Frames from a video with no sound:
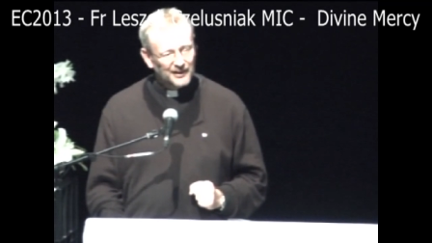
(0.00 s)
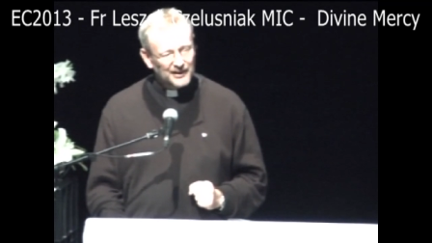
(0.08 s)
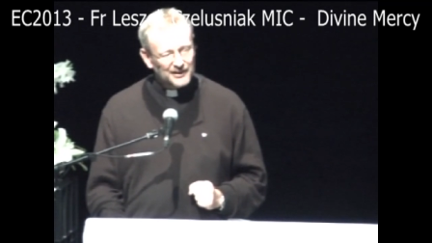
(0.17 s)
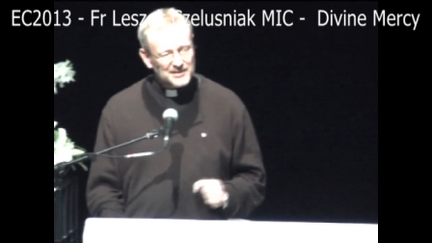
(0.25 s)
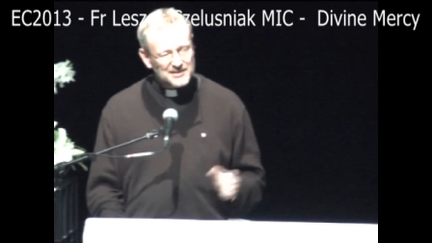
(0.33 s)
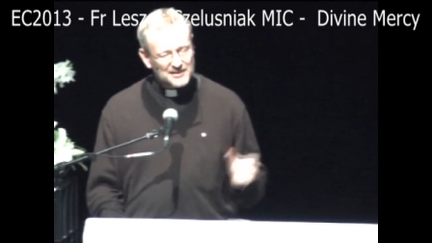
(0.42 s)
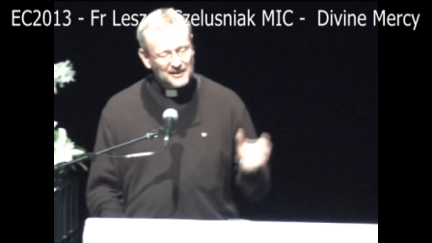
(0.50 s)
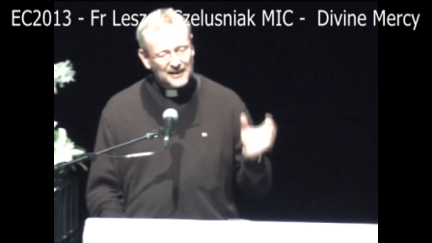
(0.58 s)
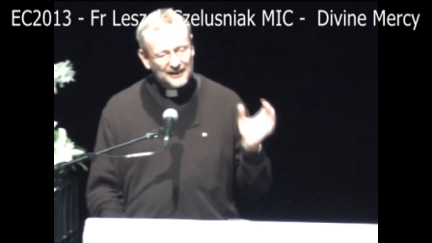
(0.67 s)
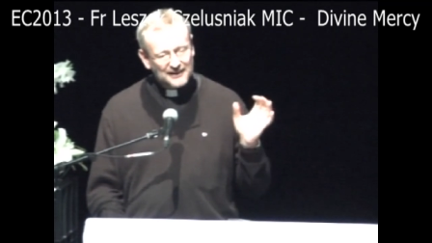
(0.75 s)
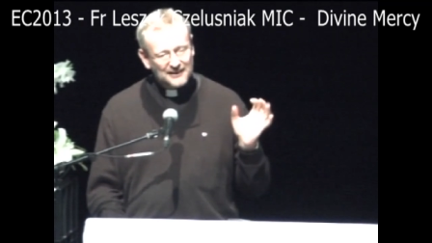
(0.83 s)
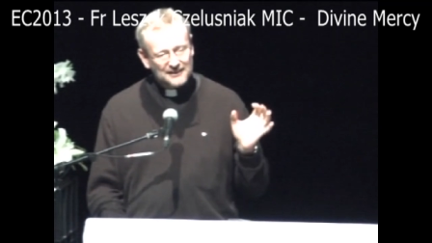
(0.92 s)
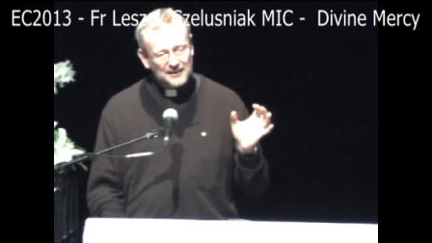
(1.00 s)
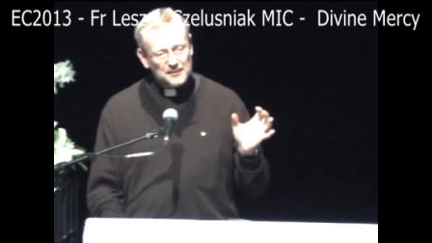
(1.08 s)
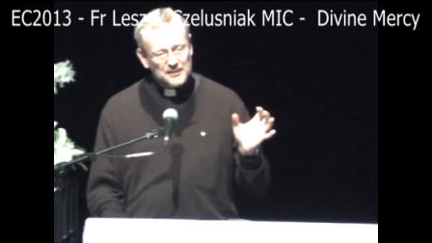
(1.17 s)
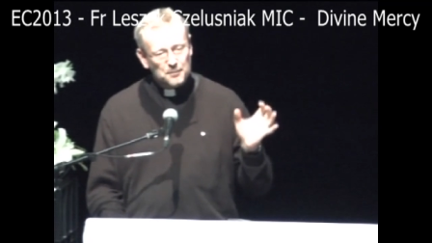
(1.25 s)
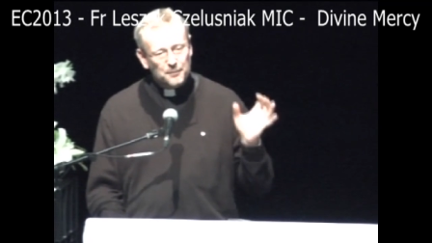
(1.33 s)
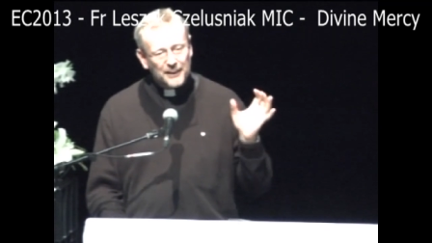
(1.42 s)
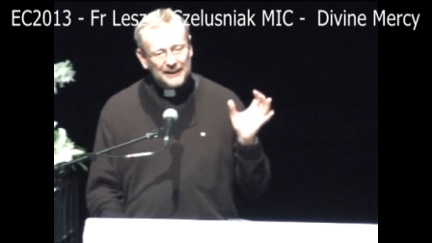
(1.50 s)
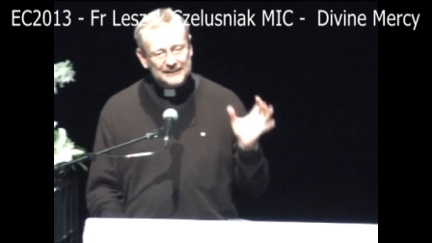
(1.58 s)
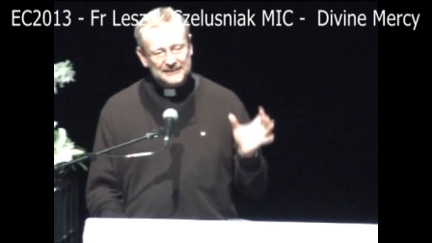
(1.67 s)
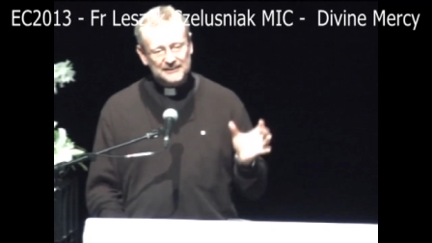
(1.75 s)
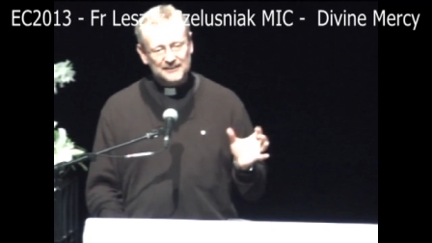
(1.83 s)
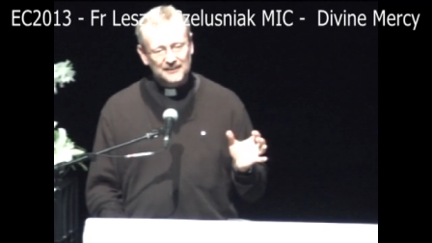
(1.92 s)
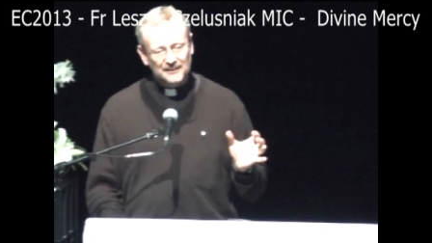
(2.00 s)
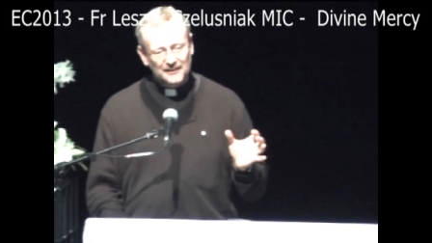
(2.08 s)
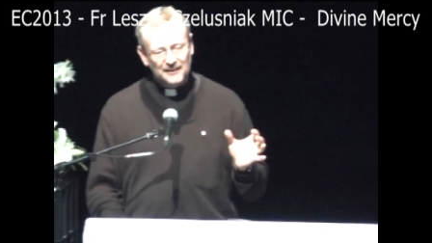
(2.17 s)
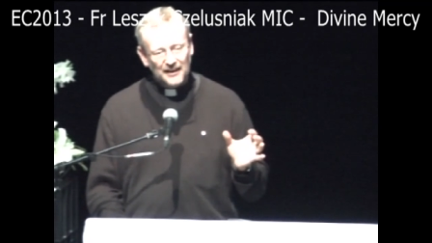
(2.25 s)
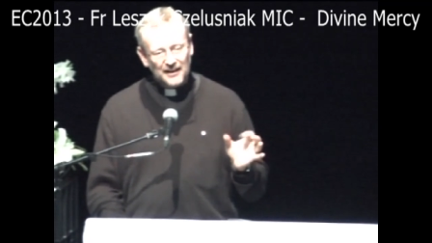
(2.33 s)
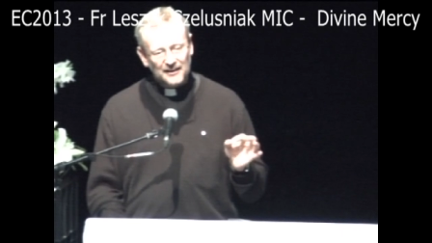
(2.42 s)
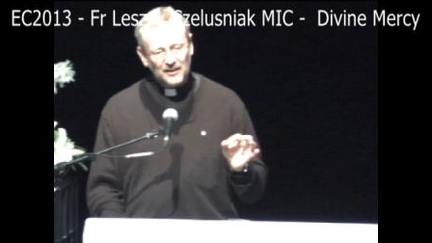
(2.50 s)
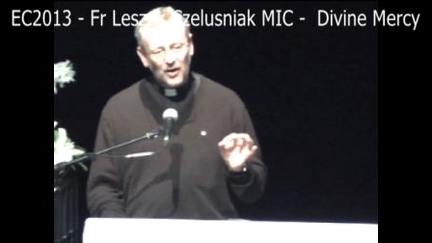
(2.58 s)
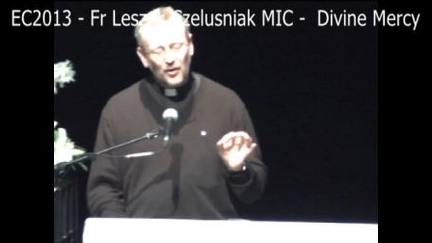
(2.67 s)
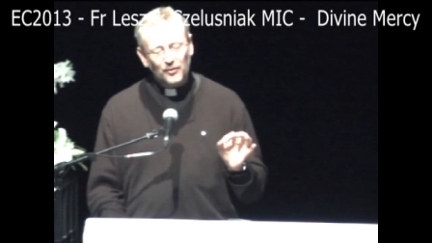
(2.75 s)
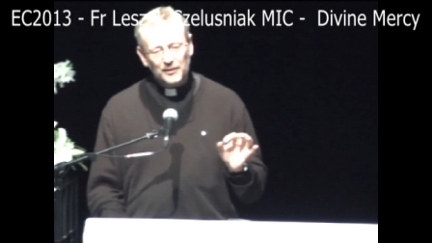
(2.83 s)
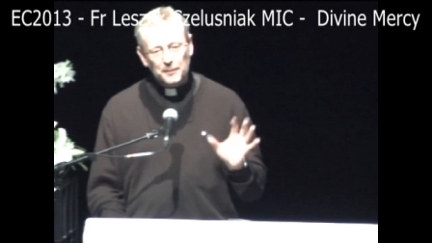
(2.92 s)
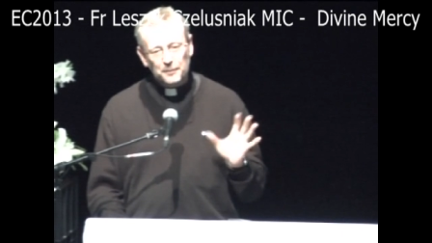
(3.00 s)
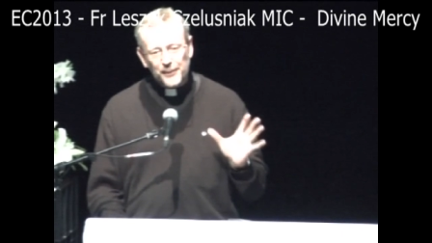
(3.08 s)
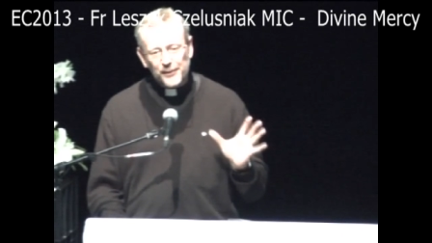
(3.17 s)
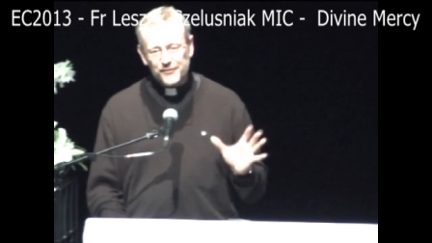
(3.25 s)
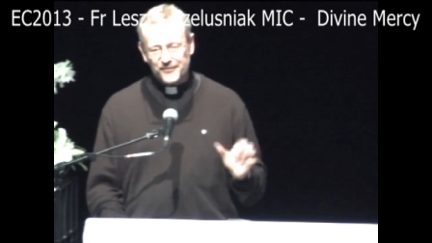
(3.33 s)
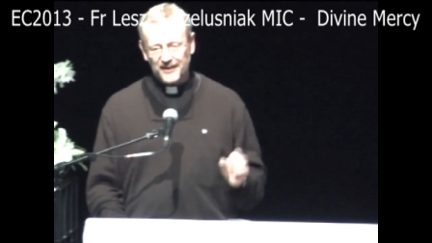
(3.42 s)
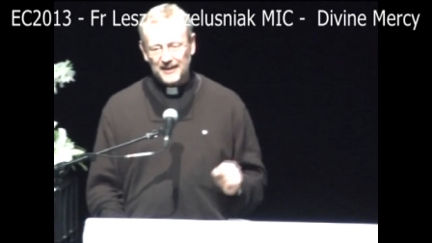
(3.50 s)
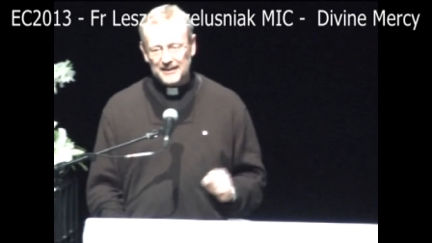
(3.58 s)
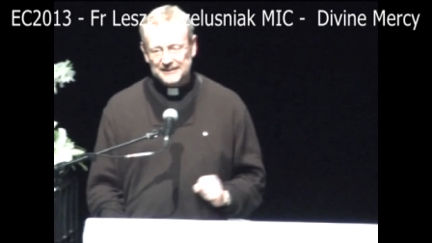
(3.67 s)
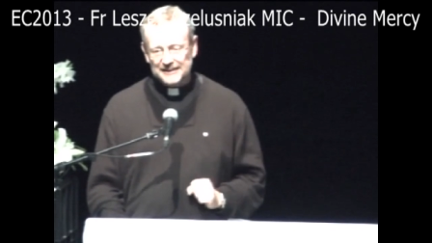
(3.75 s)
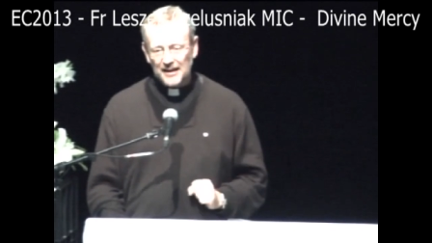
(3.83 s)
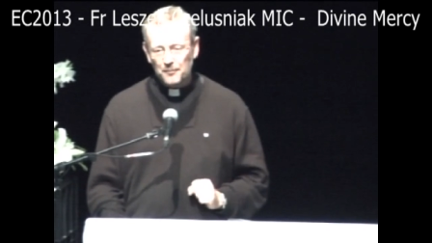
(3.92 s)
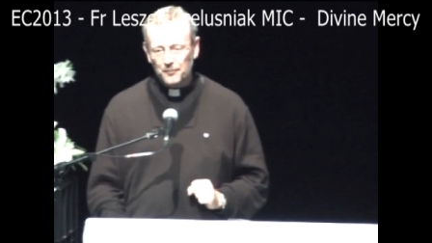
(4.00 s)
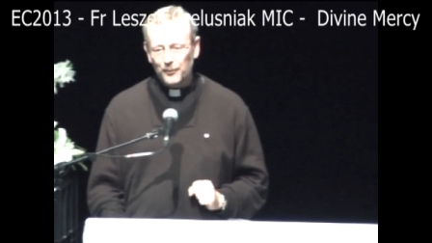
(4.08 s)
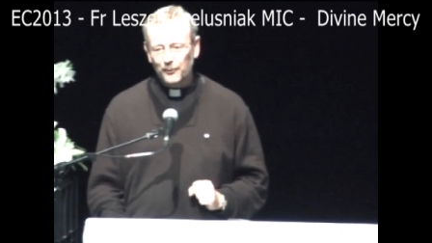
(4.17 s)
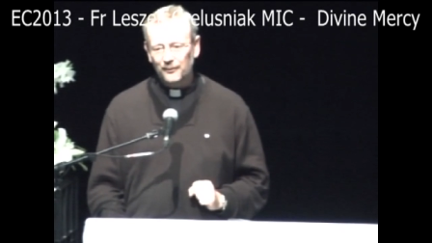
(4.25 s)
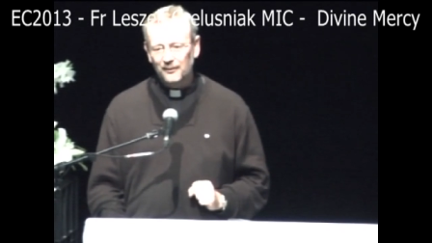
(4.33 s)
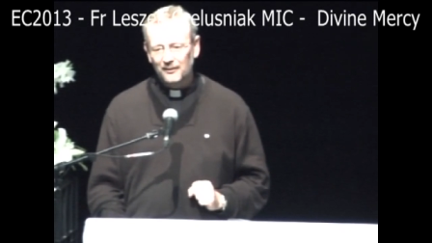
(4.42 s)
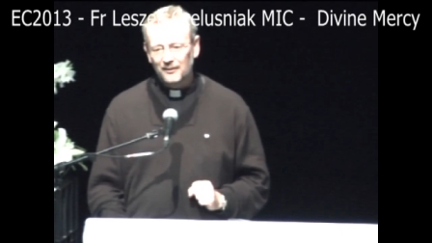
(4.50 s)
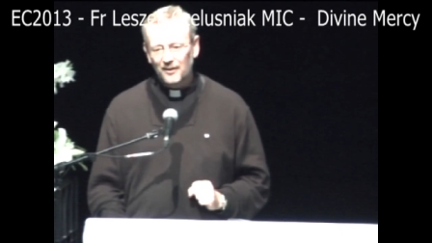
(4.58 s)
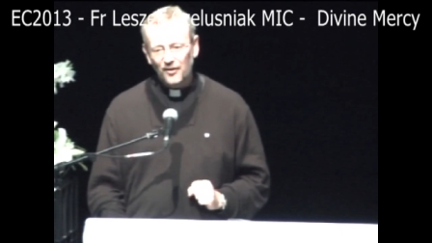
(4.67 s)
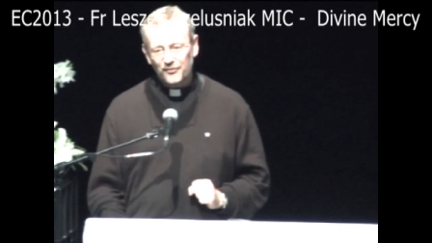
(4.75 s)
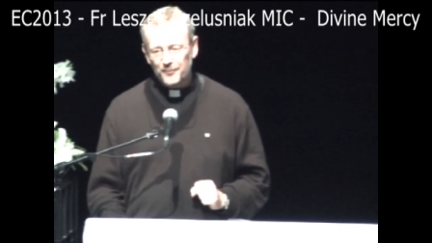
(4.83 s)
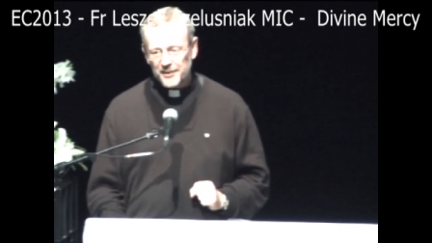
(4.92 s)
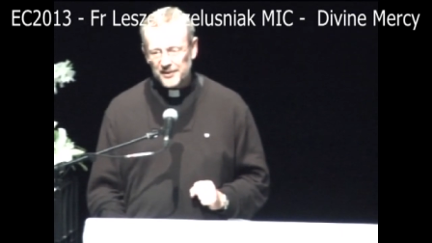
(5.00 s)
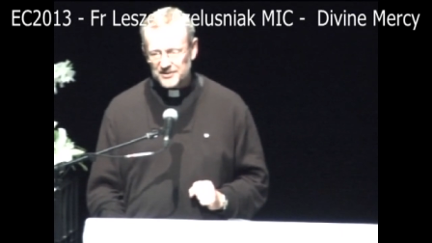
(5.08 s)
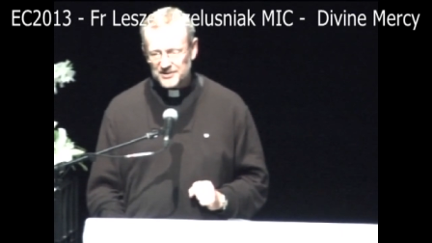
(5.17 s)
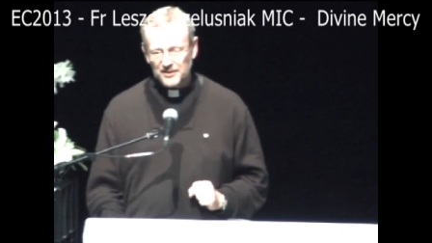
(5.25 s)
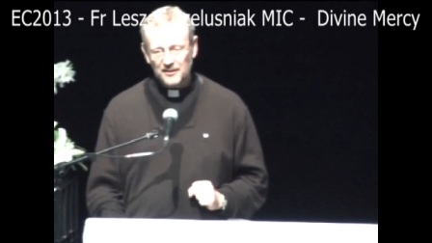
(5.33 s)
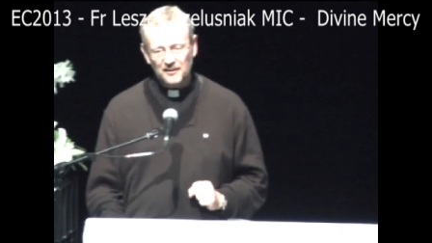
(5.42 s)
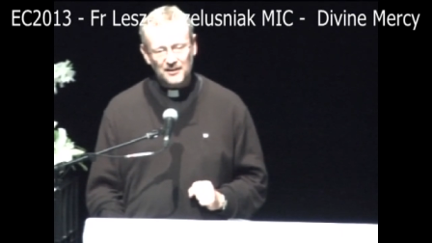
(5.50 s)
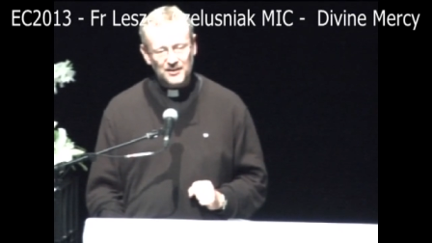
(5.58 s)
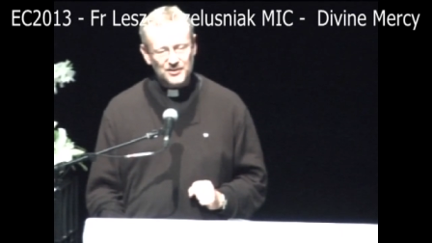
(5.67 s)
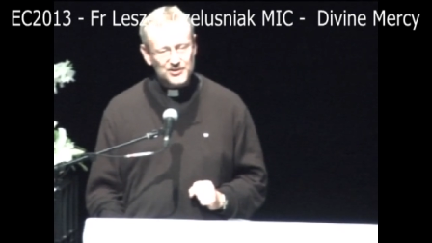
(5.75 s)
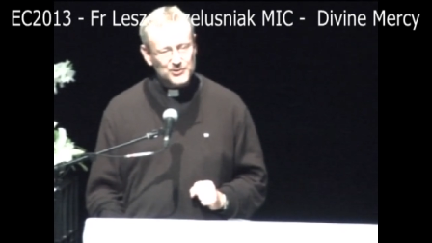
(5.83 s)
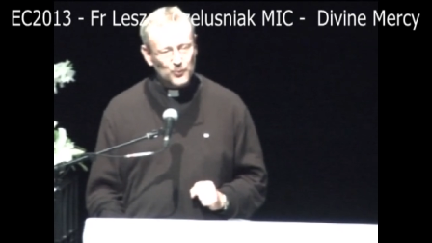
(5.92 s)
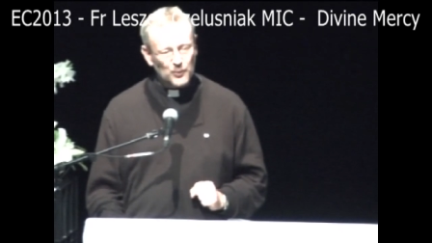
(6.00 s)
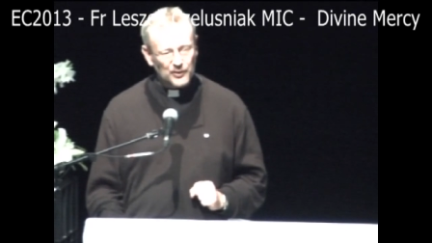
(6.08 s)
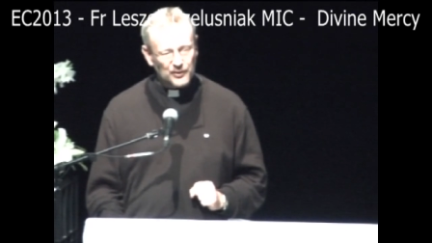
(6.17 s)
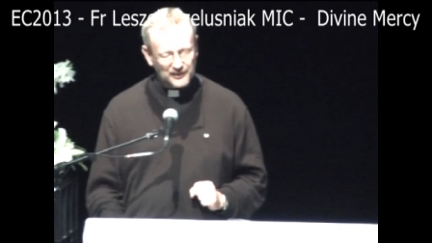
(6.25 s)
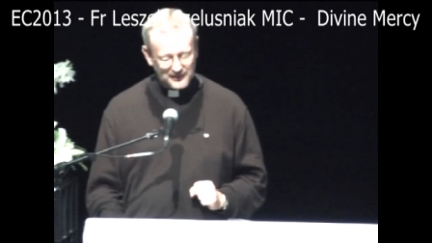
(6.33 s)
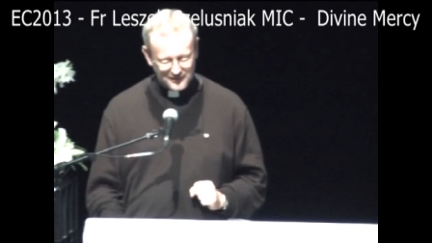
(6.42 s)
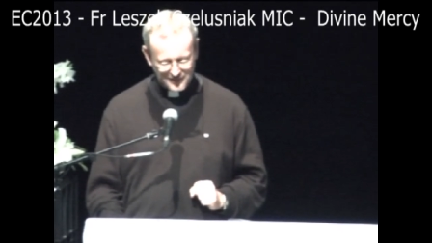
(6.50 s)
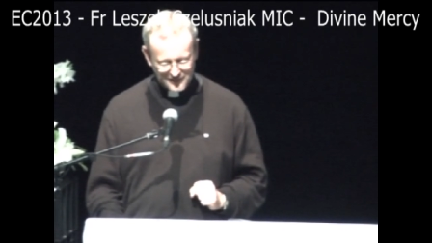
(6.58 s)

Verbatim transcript: It is like the, the, the best and only perfect example of mercy in this world.